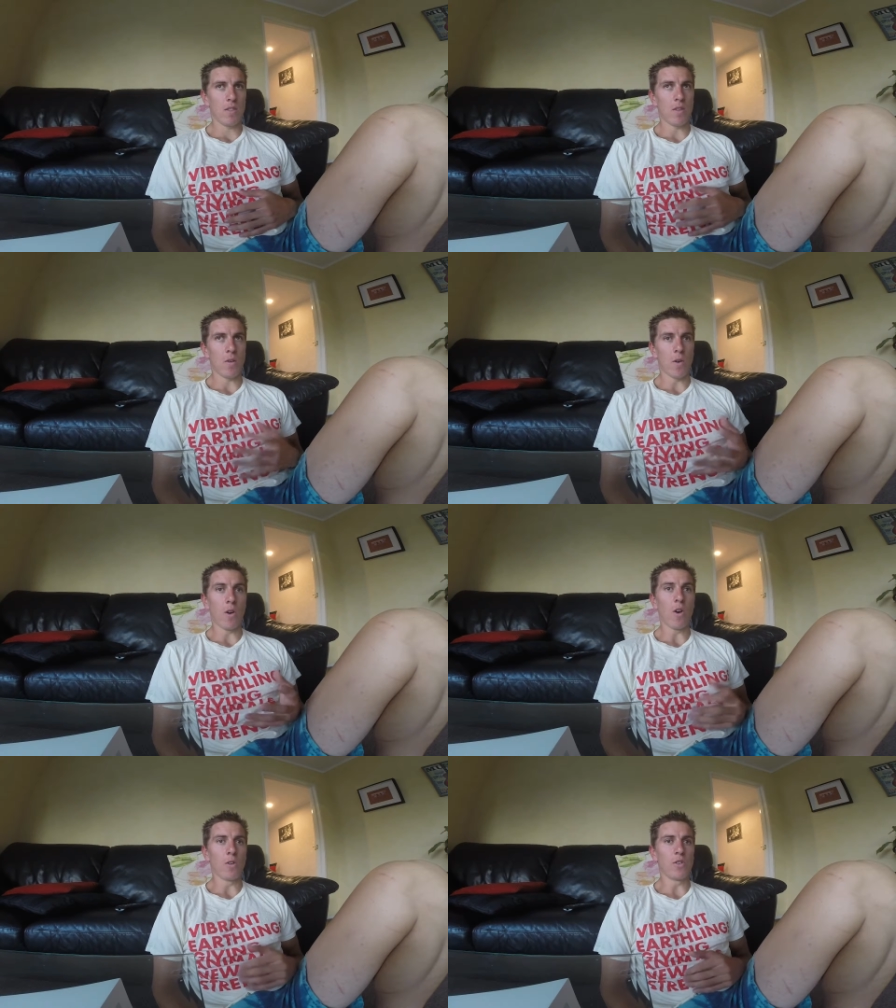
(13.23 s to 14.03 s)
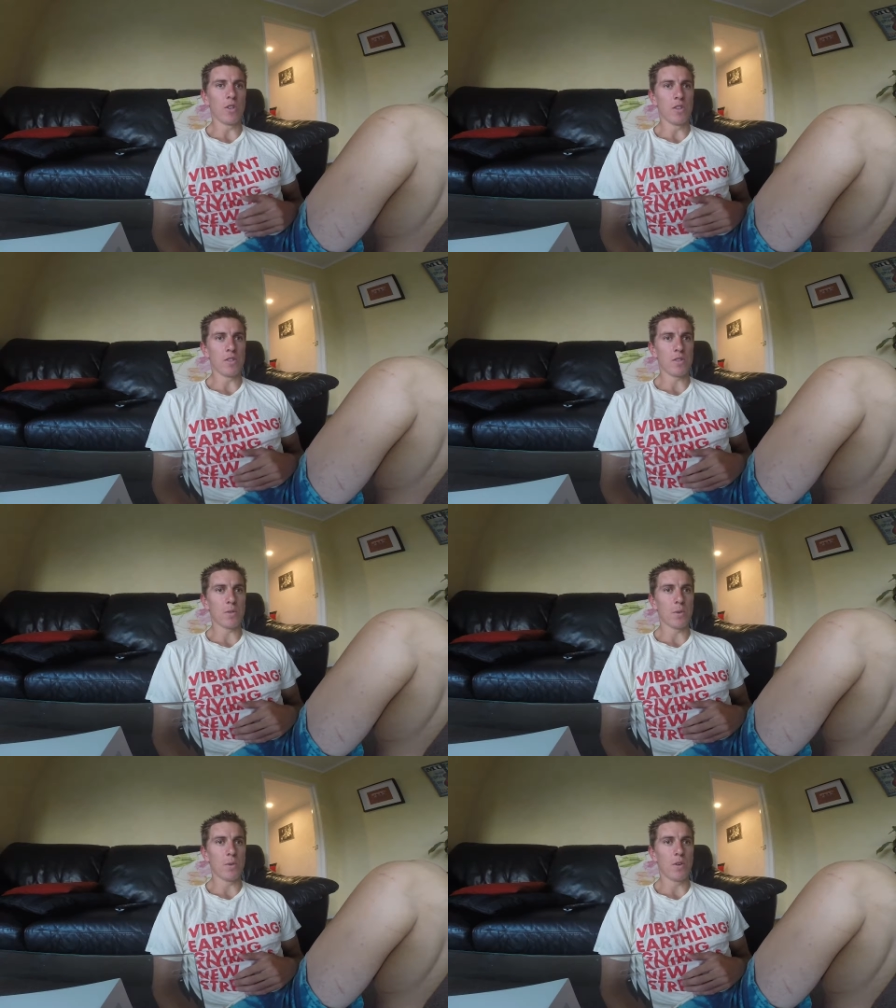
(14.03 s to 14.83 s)
their own conscience
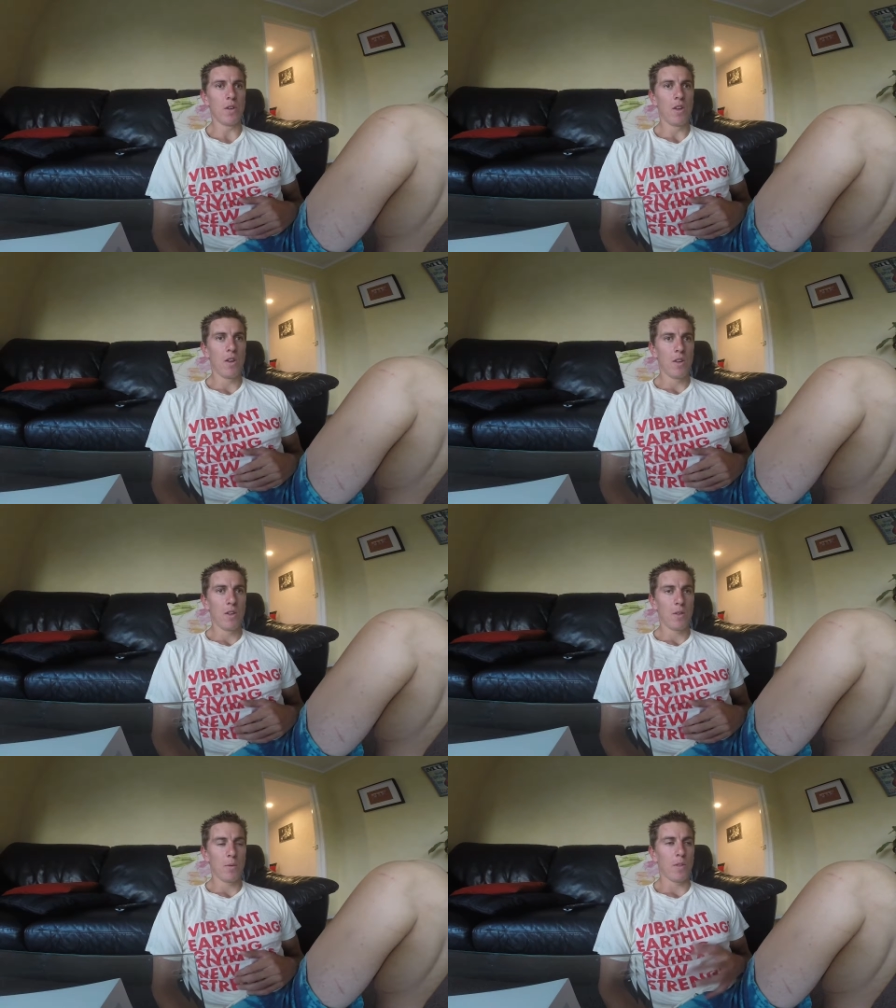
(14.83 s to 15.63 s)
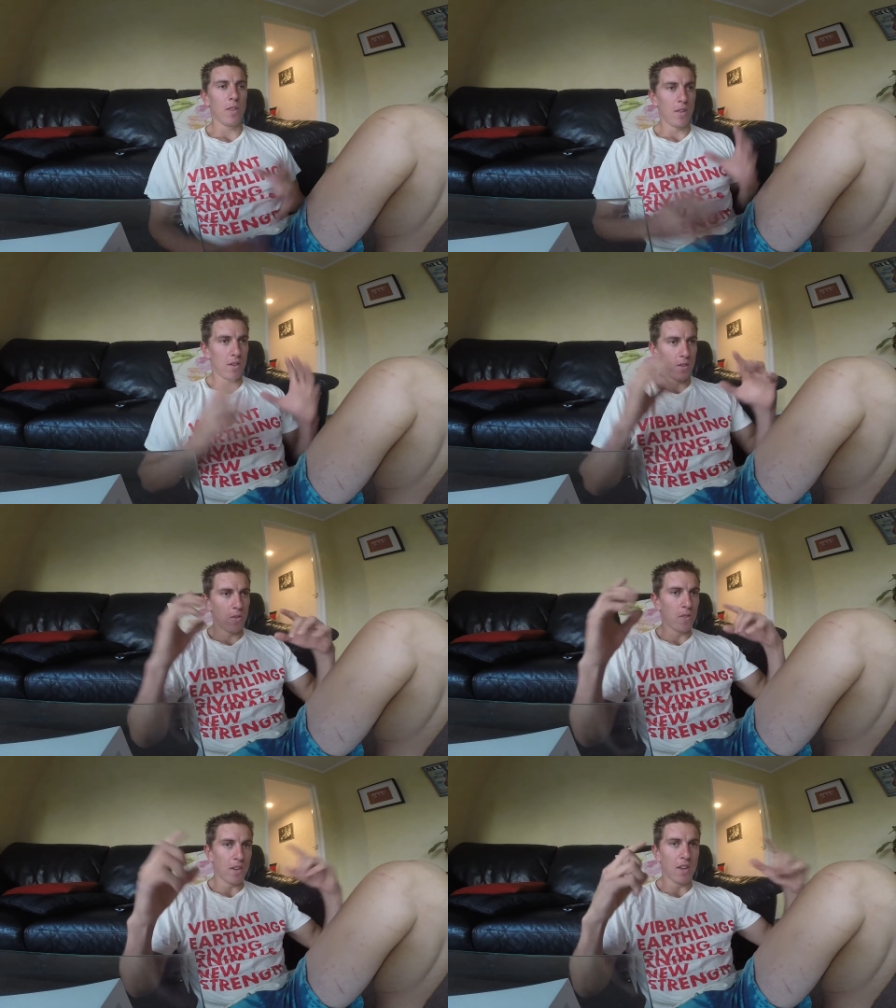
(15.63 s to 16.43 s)
or whether you
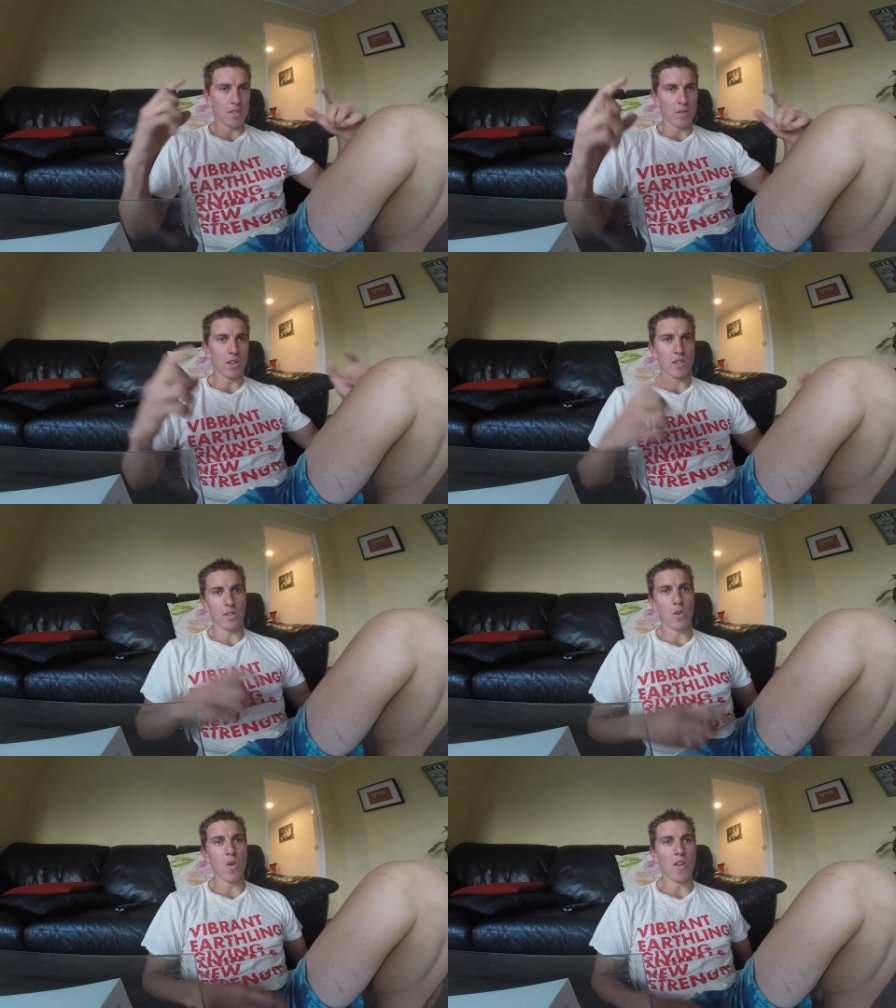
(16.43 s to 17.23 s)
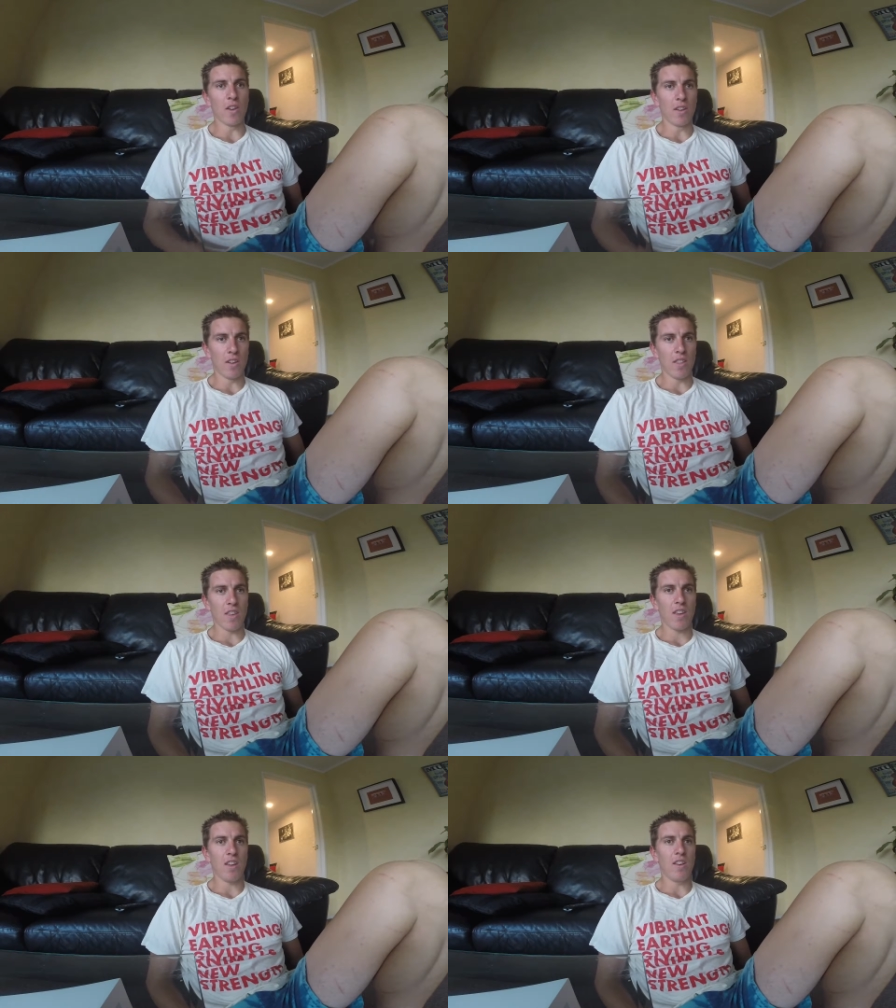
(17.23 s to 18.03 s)
know the gears are actually turning in
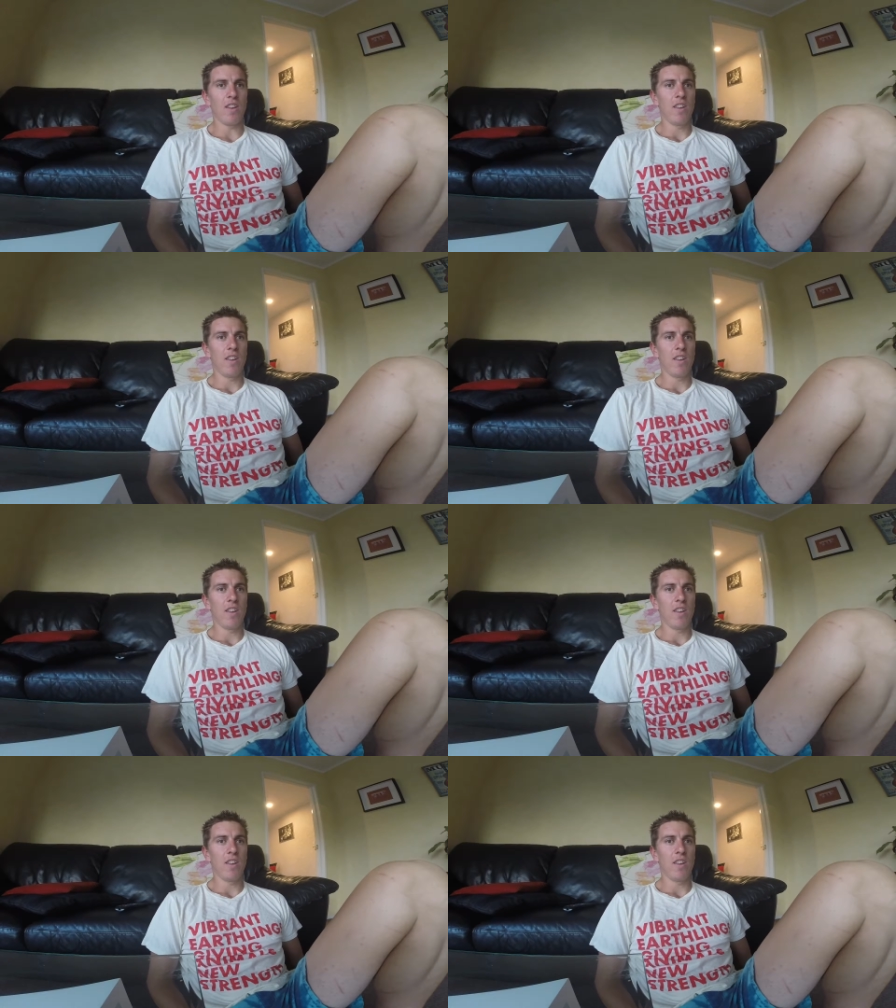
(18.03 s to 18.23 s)
their head